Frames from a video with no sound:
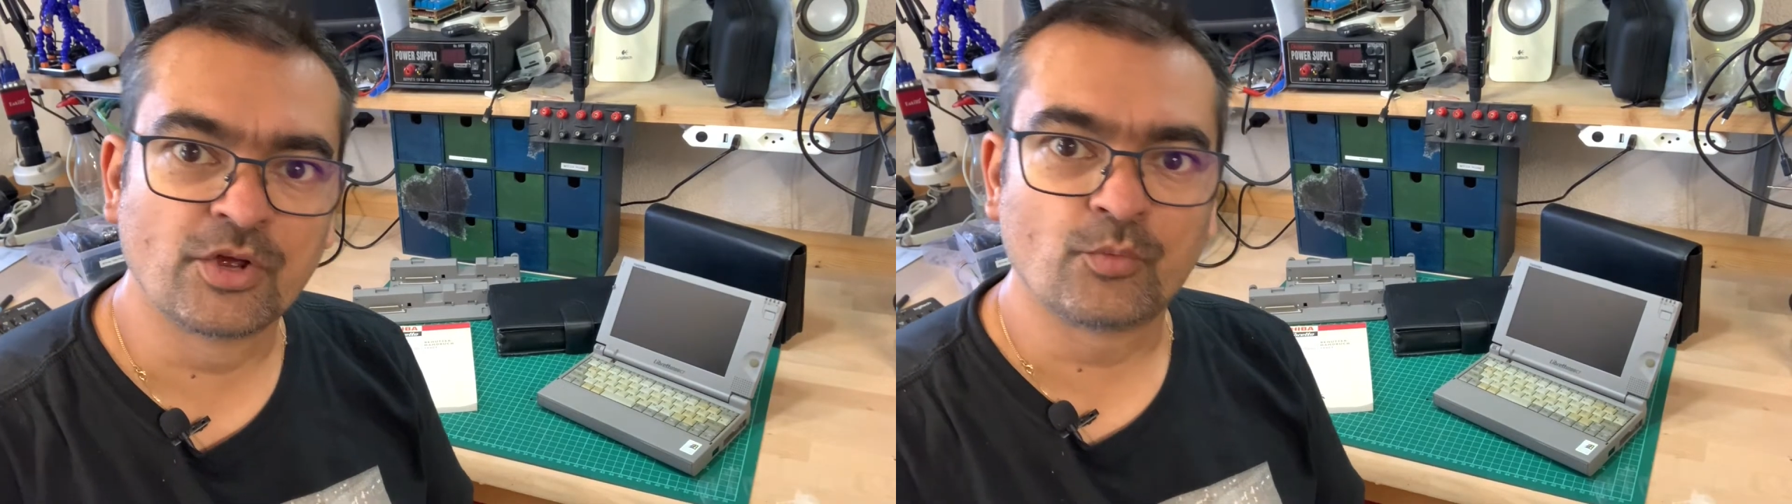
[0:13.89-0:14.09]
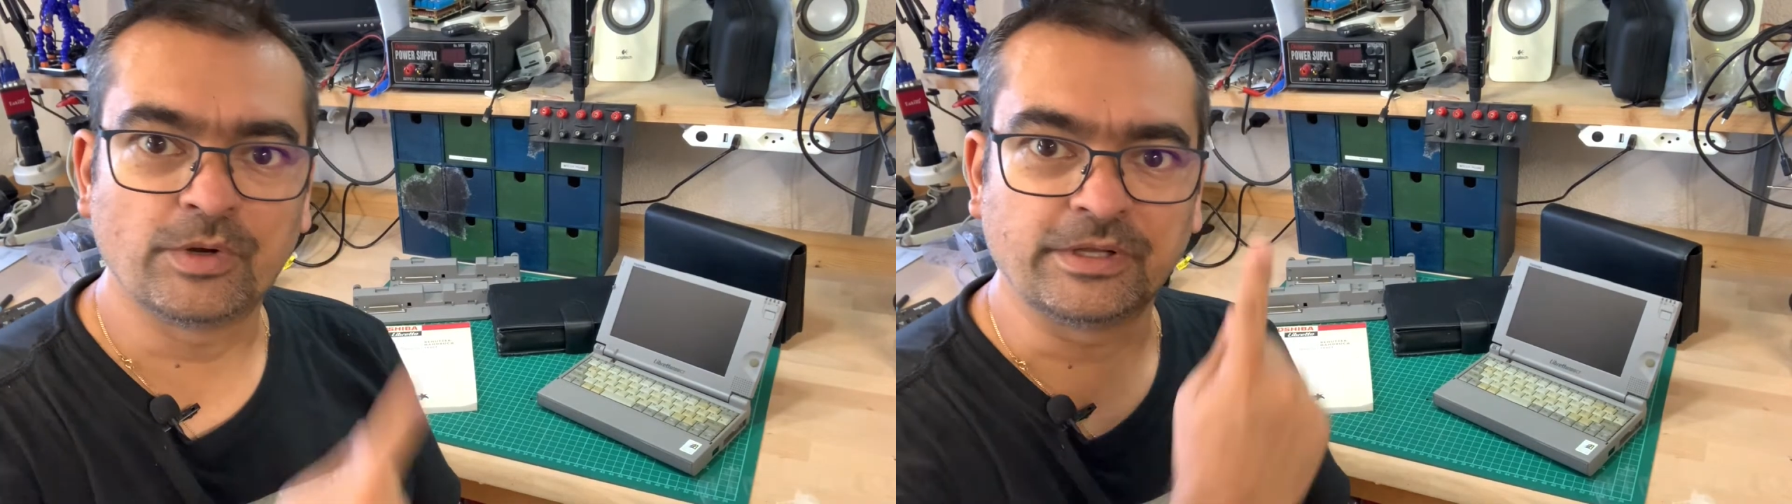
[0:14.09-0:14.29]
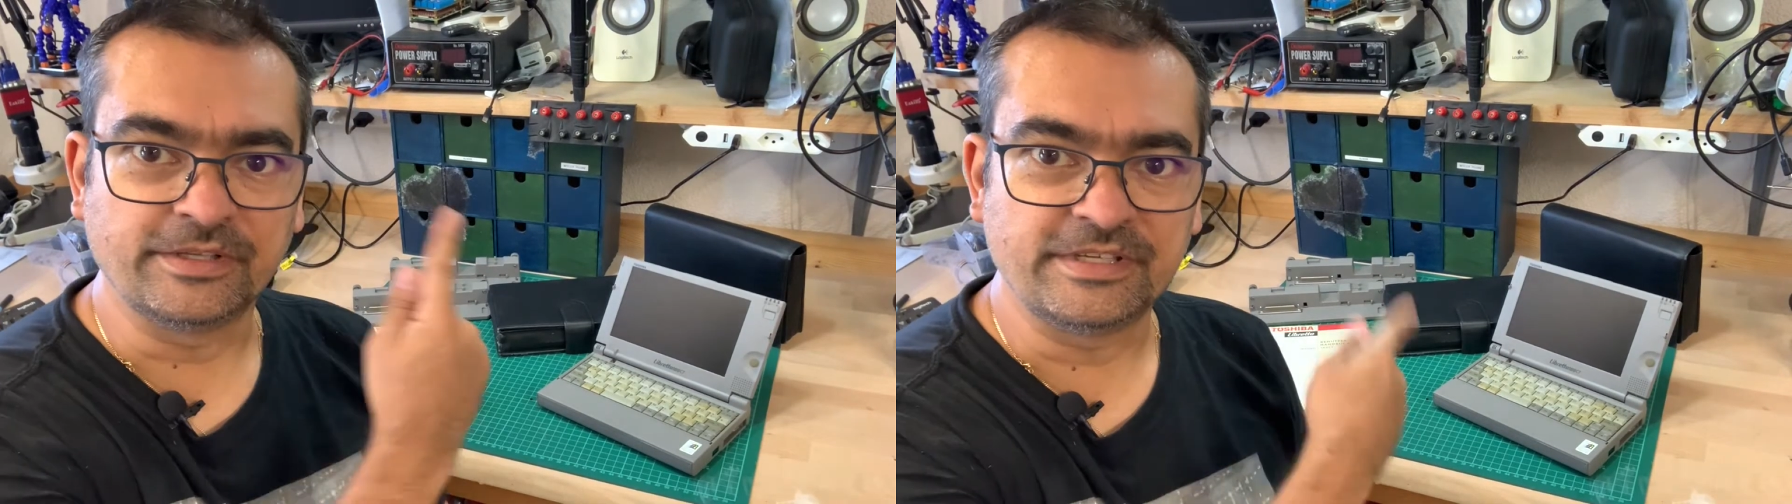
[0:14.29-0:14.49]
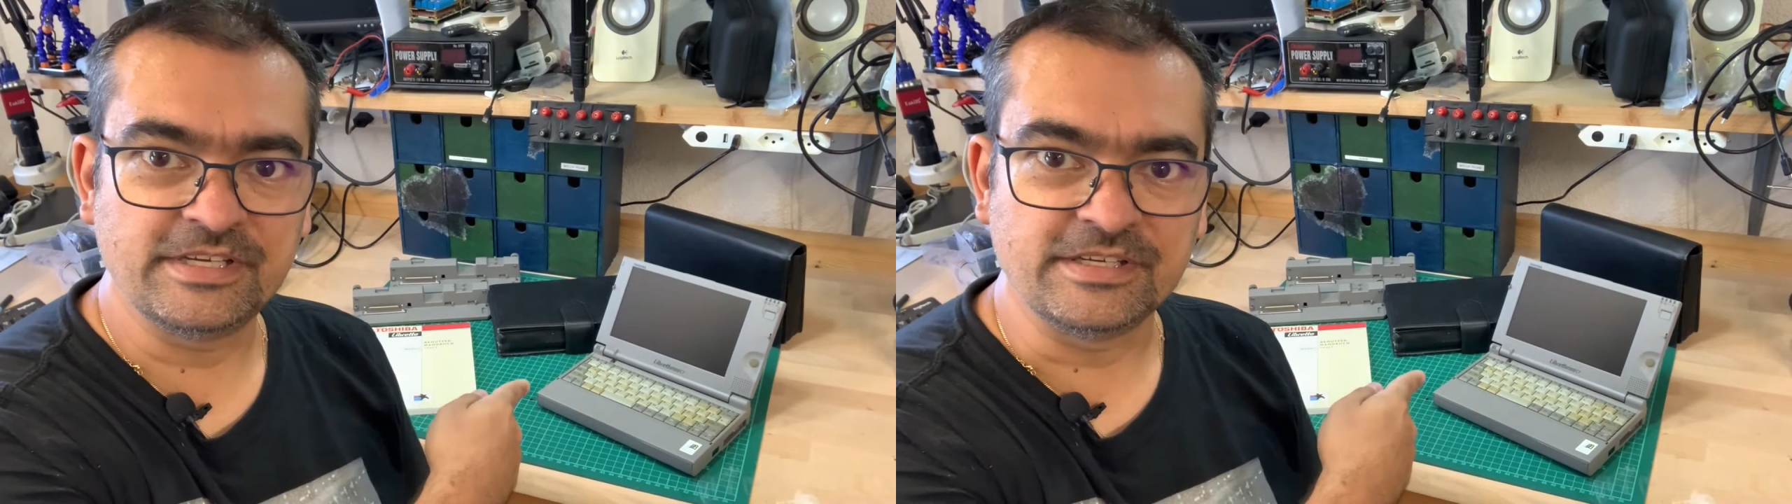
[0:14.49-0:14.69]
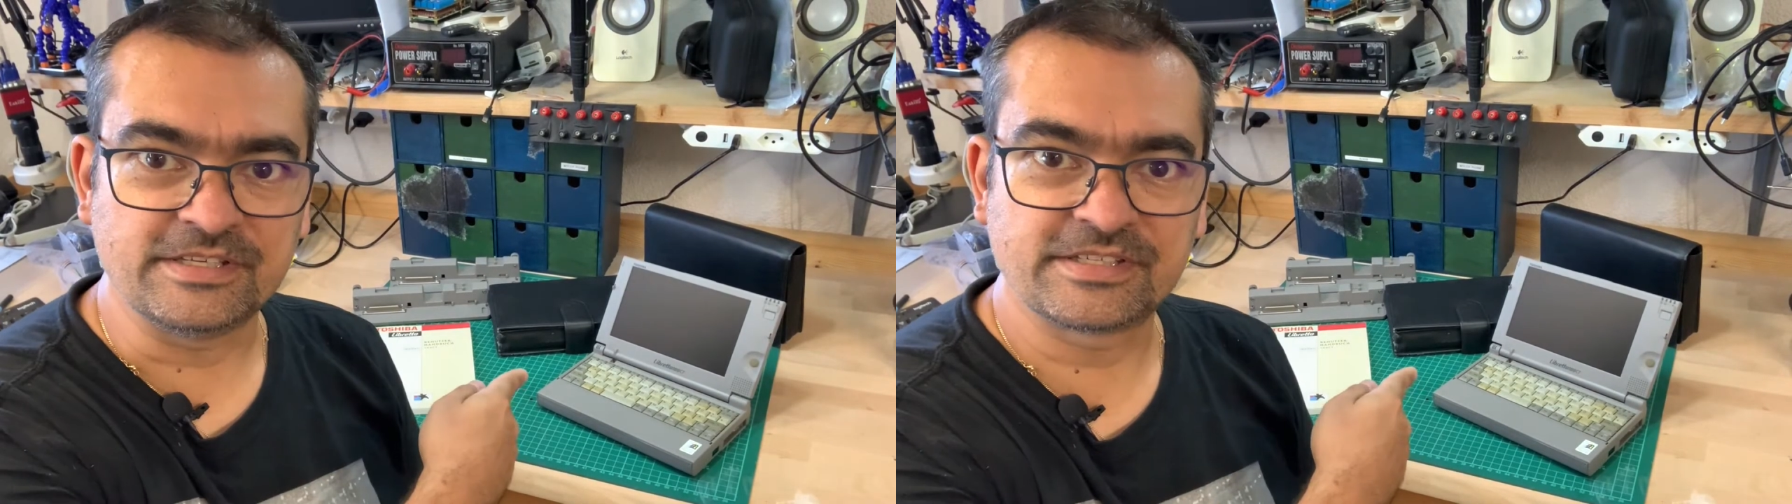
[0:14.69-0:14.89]
will
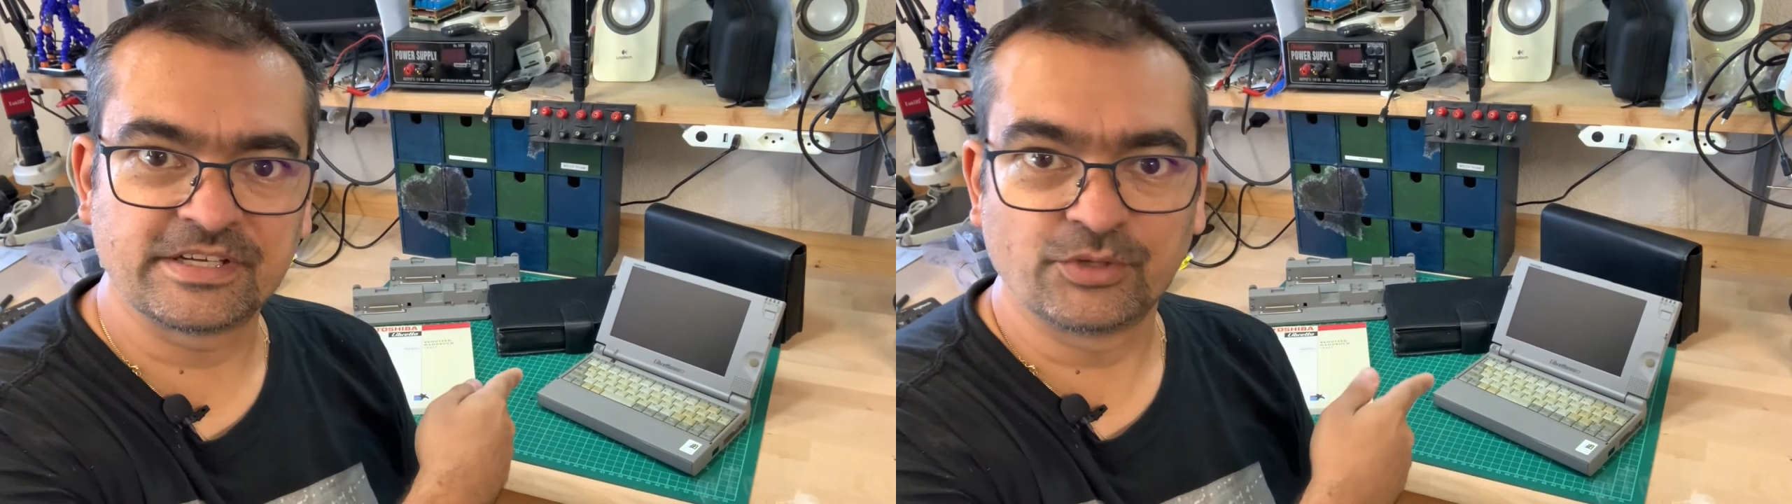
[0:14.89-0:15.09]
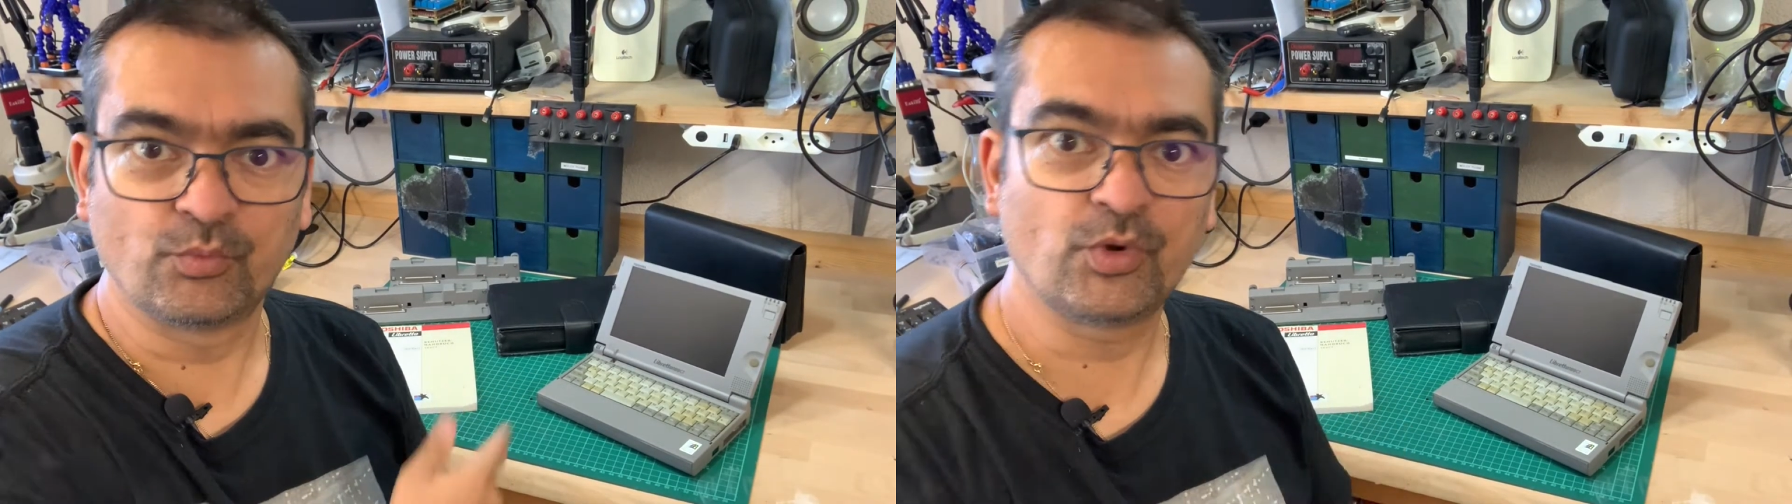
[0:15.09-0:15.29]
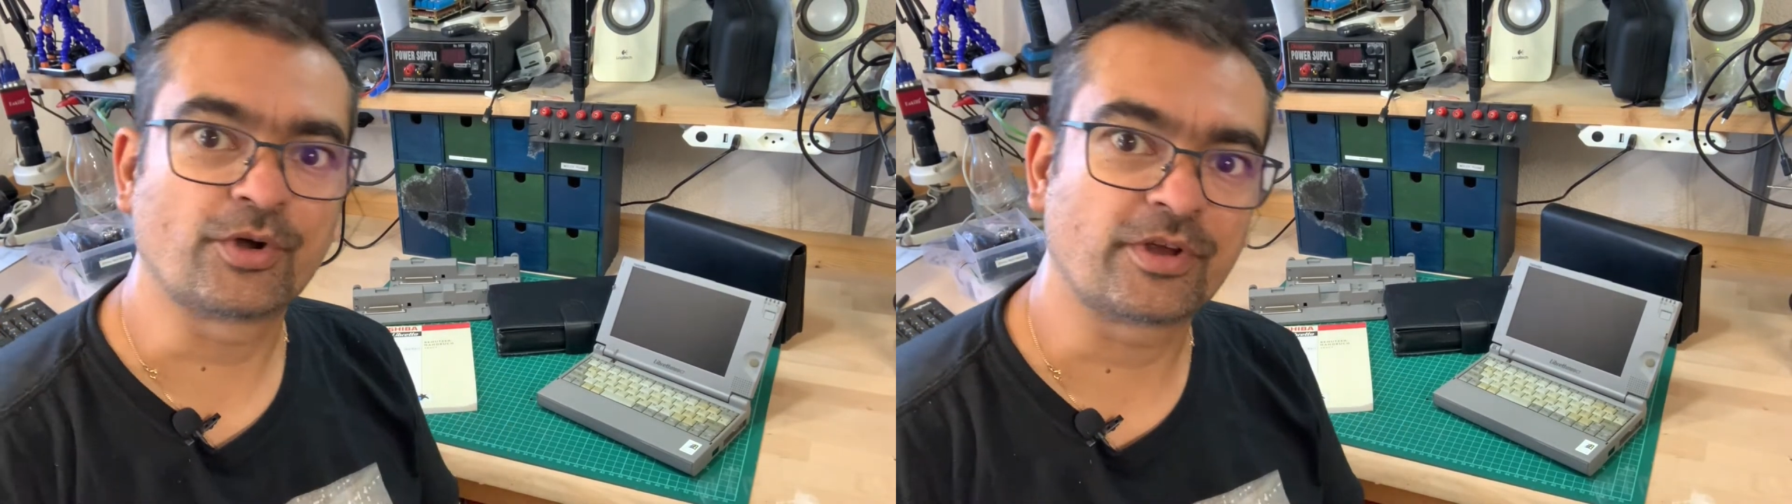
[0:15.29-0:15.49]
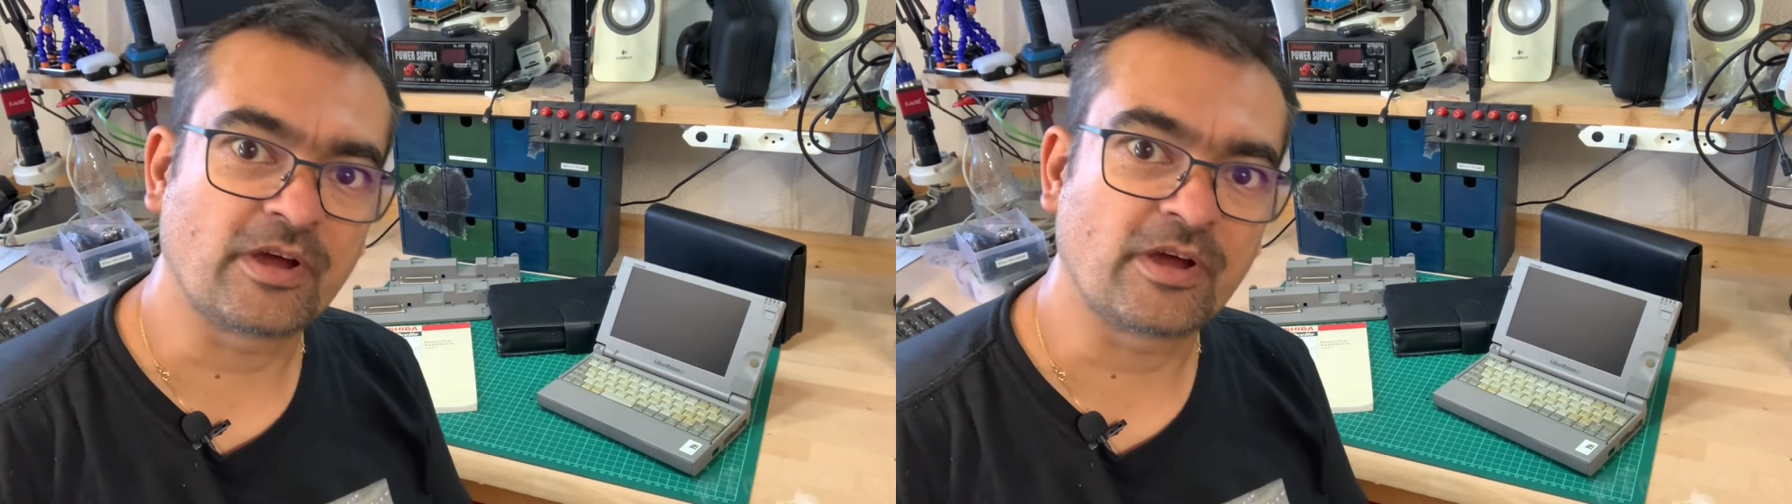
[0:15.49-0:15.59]
these still work